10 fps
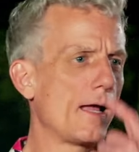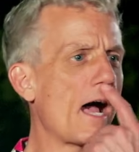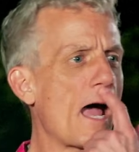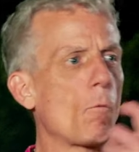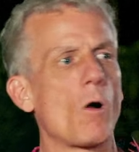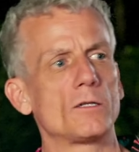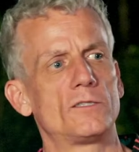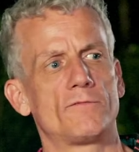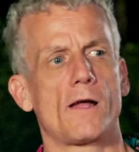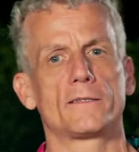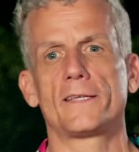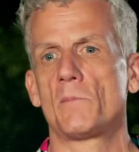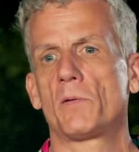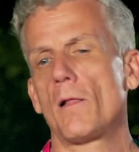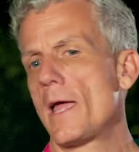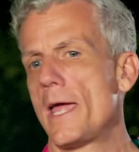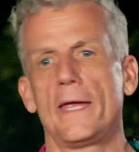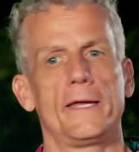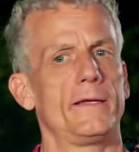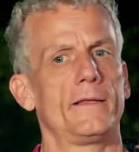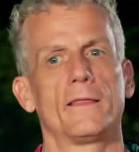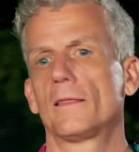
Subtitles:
I watched Devontae play